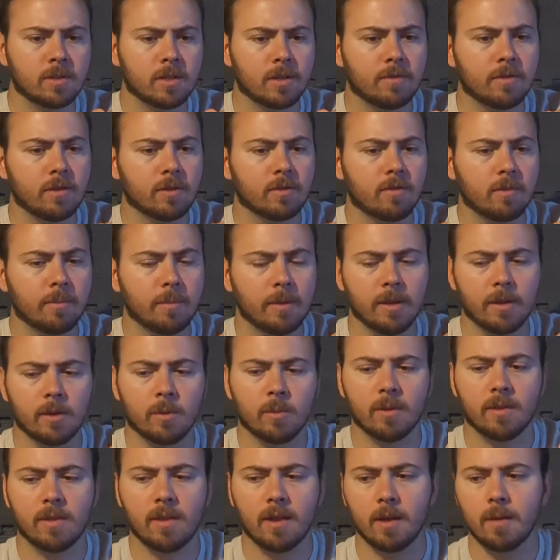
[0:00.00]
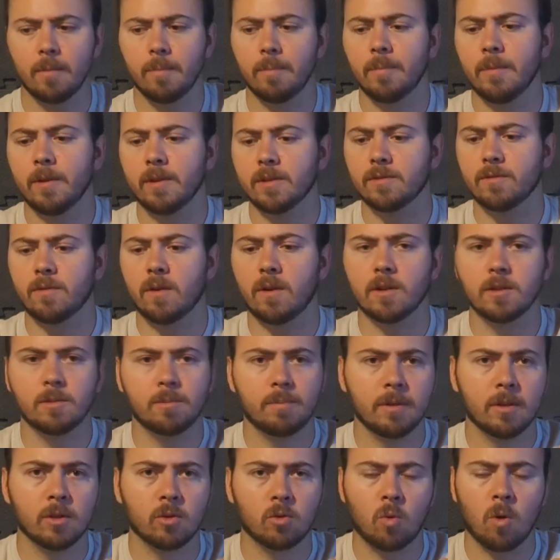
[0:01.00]
if you're familiar with them, as far as
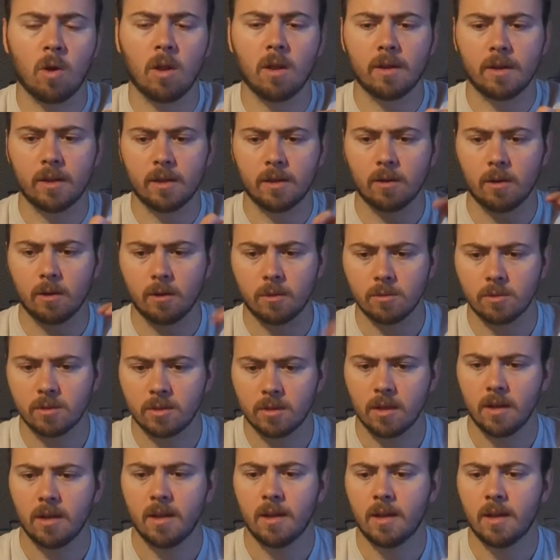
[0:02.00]
build quality goes,